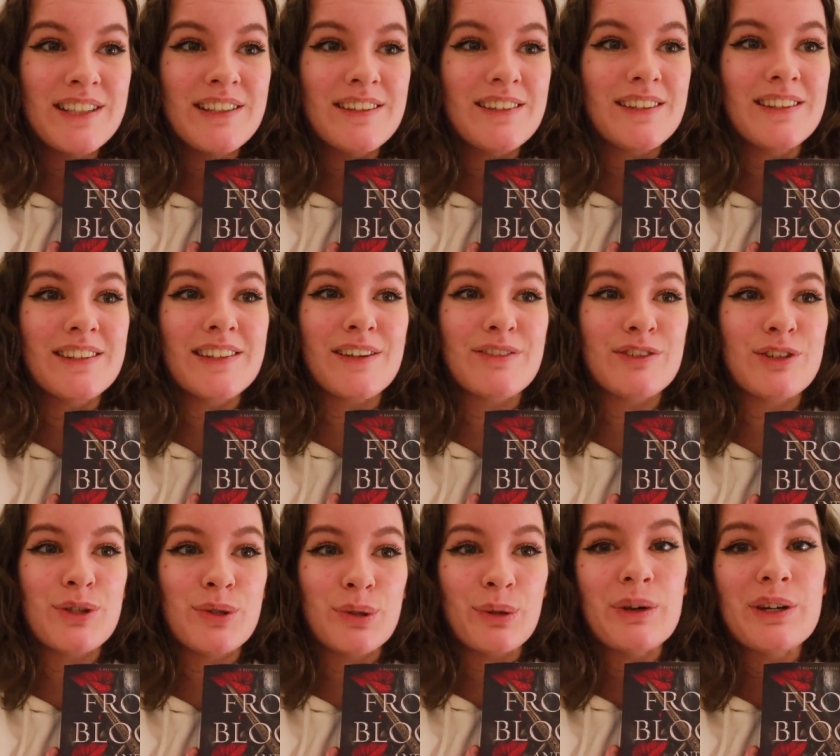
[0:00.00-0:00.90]
since I've
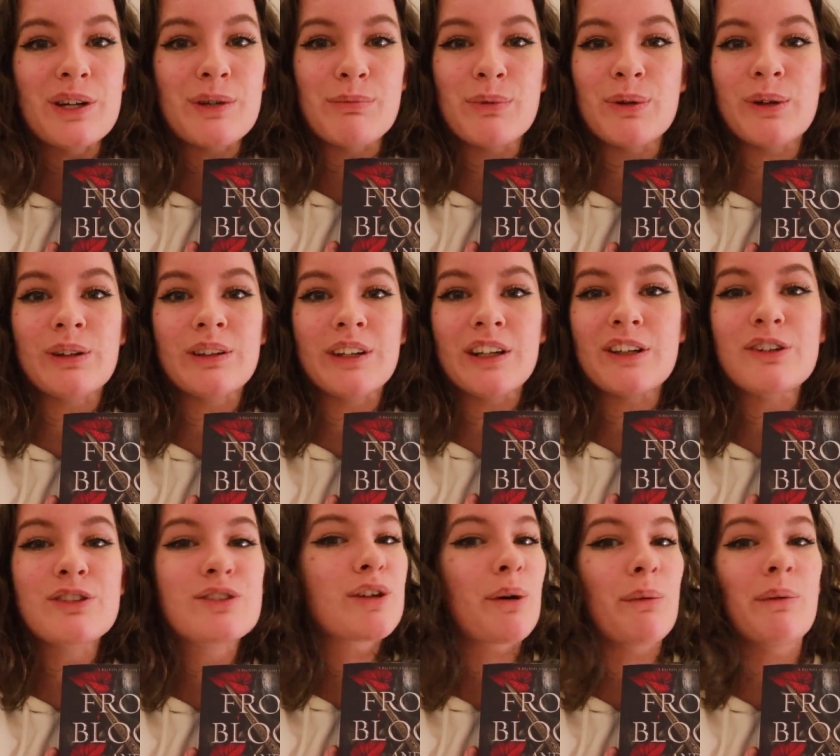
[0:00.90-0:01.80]
enjoyed a book like
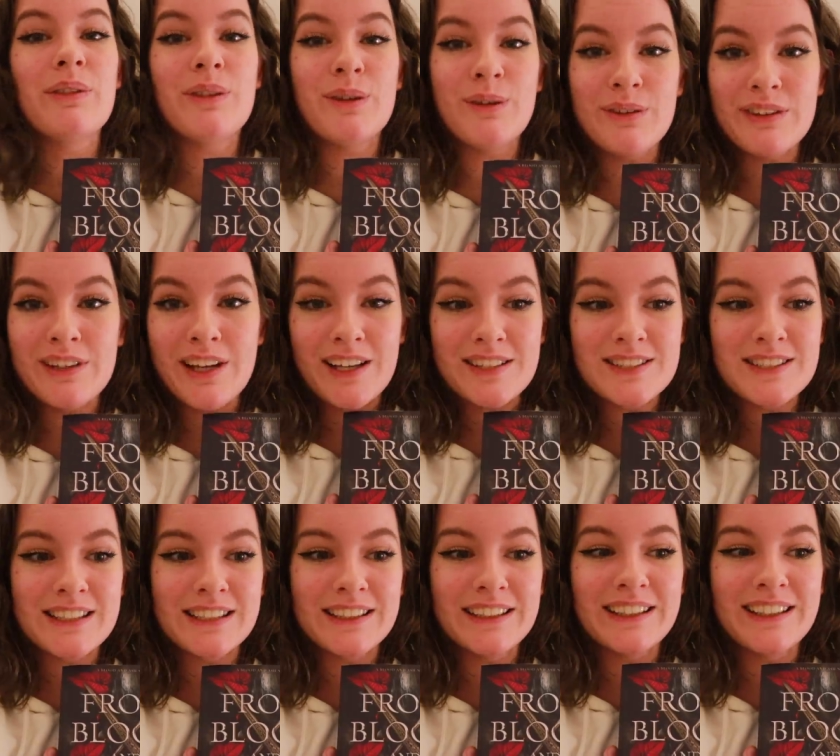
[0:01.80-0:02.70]
so
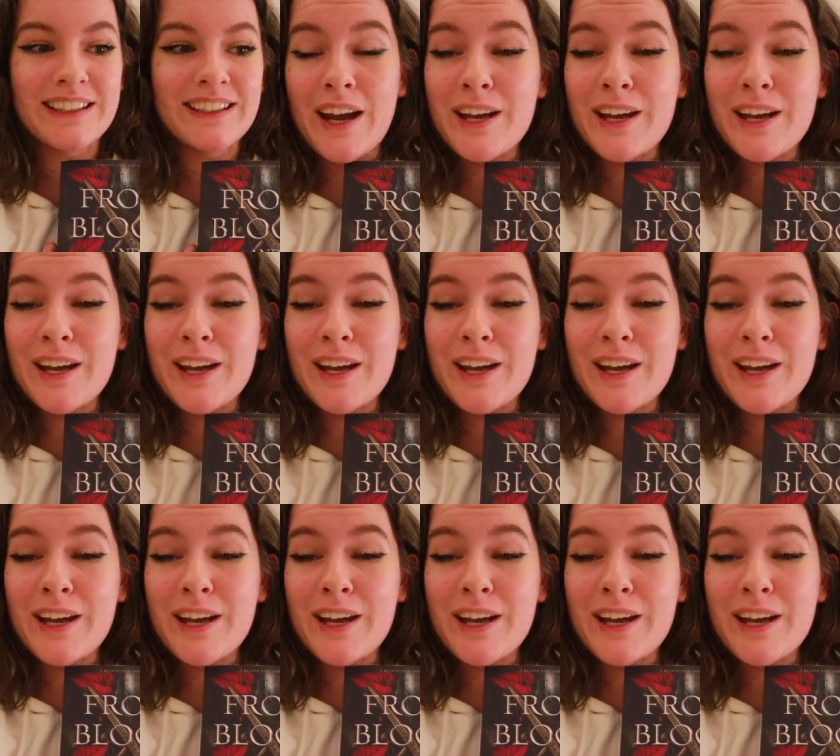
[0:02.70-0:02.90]
enthusiastically.